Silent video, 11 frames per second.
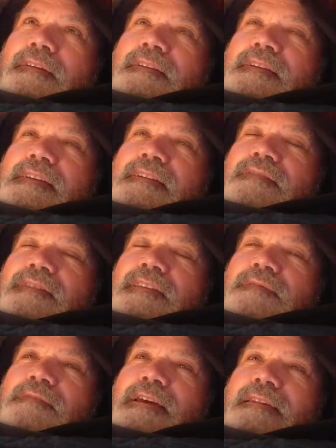then you hear
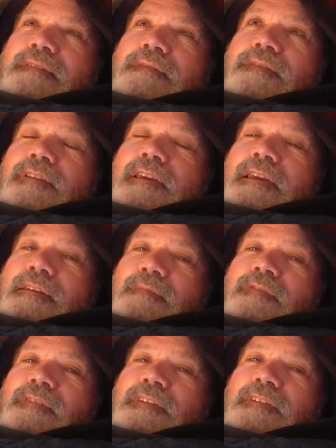another rattle, so you get up
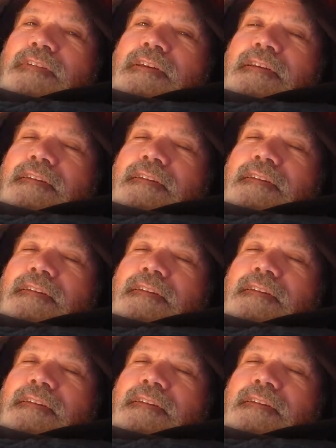and fix that.